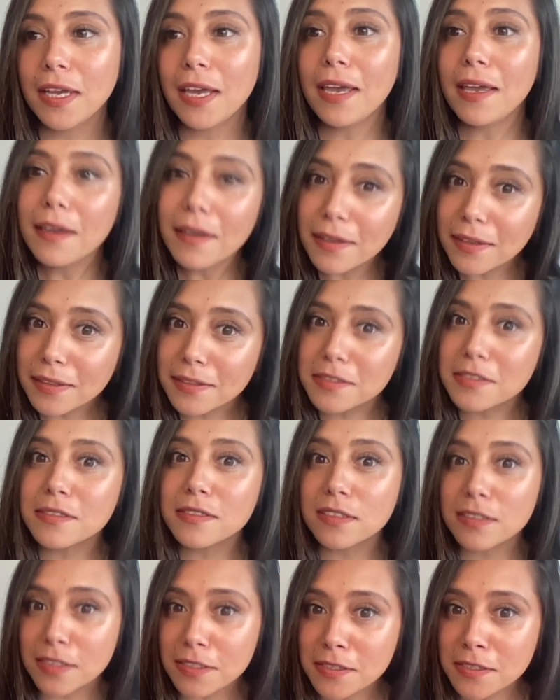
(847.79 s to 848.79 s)
And
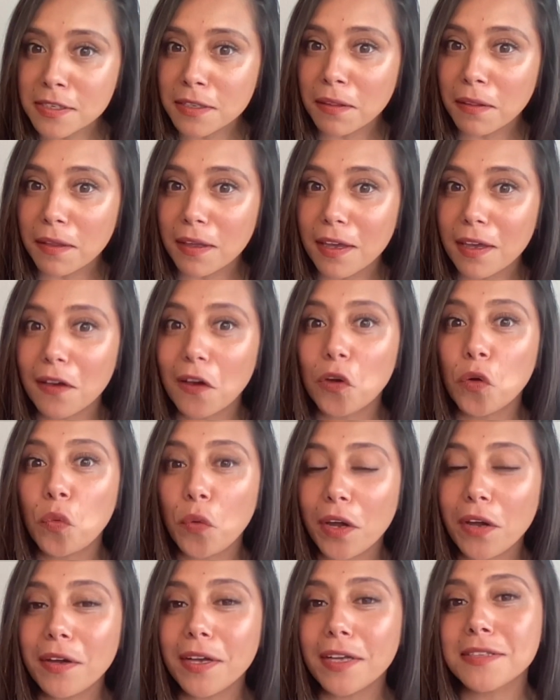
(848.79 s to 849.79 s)
statistically,
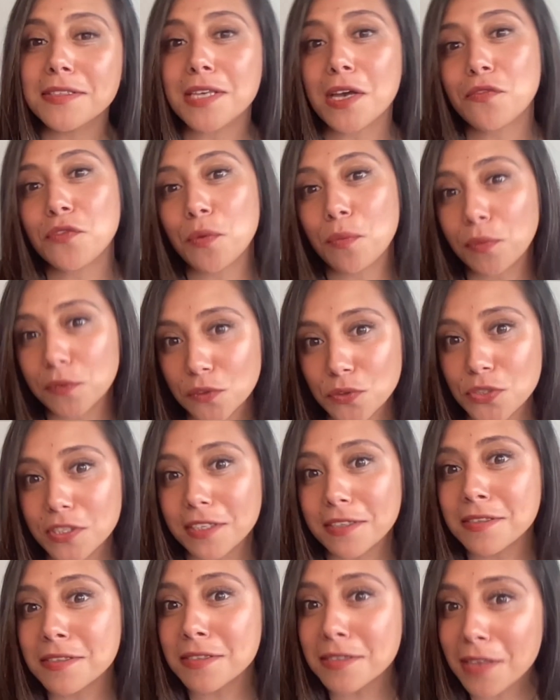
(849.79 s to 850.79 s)
Aquarians have the most
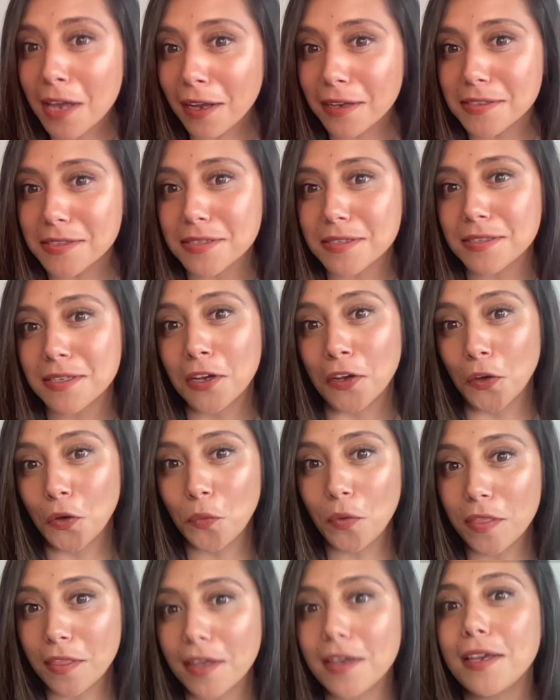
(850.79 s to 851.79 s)
success
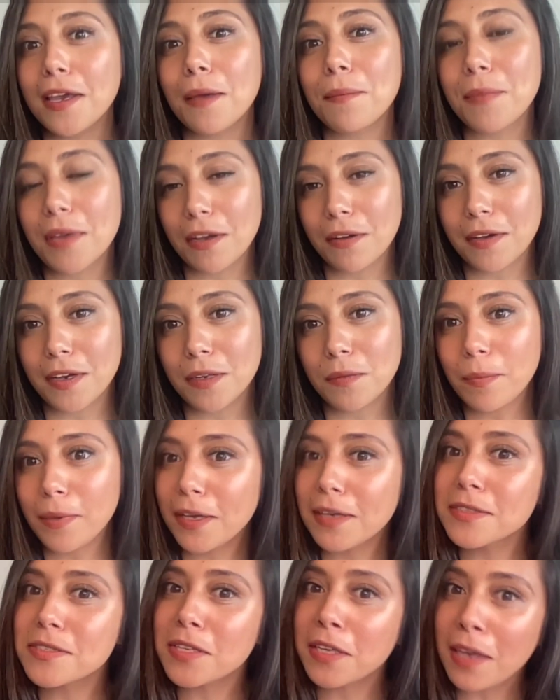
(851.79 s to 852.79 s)
when they get married
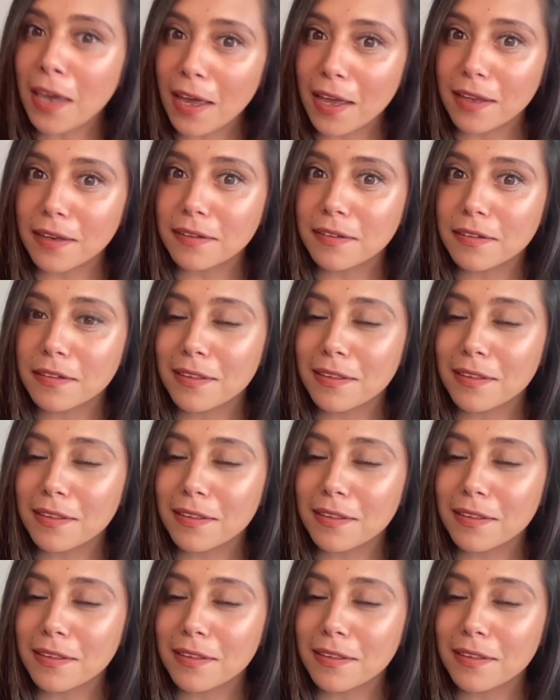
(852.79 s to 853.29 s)
because, again,